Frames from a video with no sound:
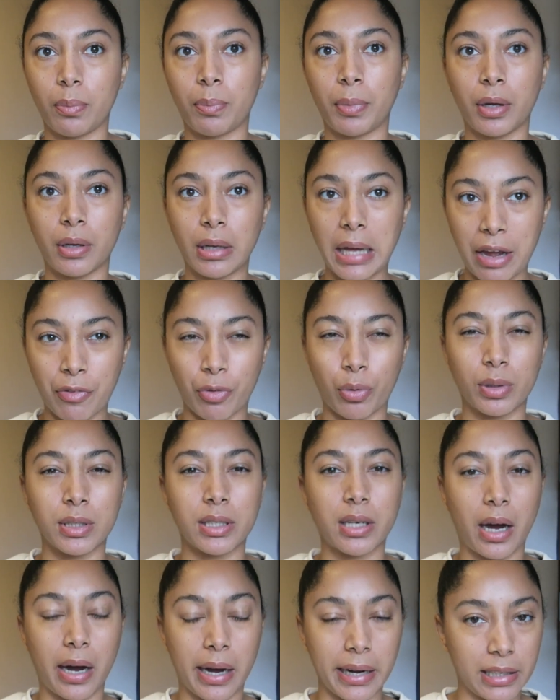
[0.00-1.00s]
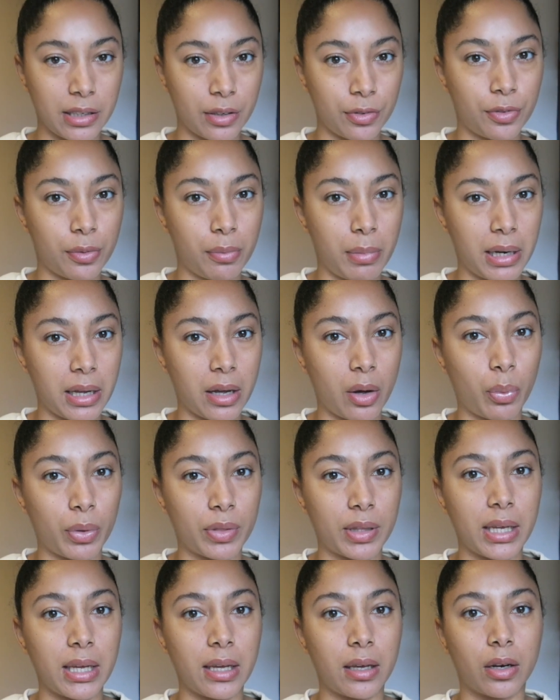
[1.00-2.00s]
but everyone's kind of familiar with
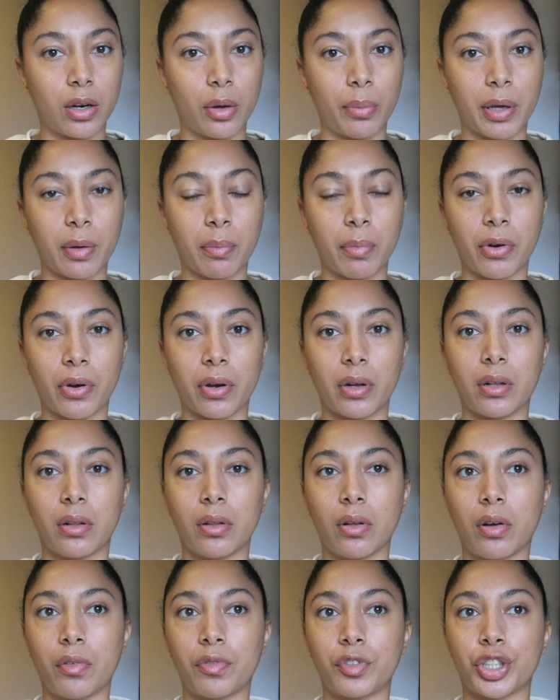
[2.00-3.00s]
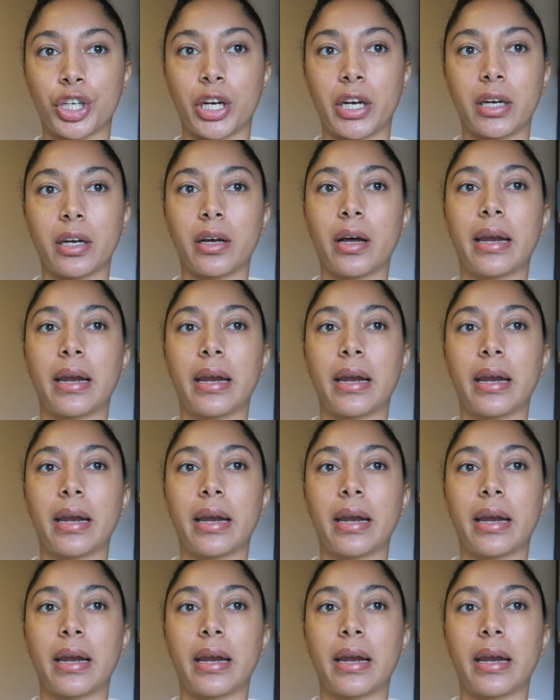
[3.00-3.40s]
the economic miracle of China